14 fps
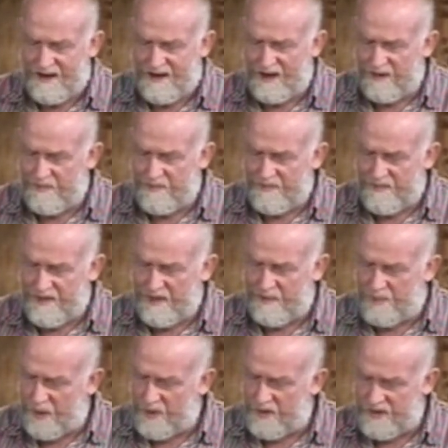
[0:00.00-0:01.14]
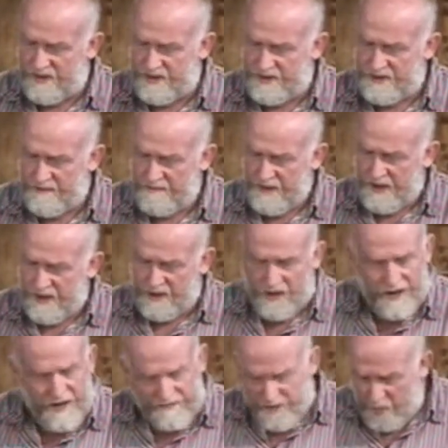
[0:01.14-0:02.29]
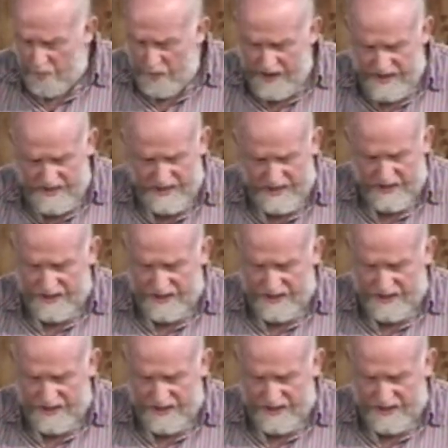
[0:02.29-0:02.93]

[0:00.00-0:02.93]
important. You don't have to win.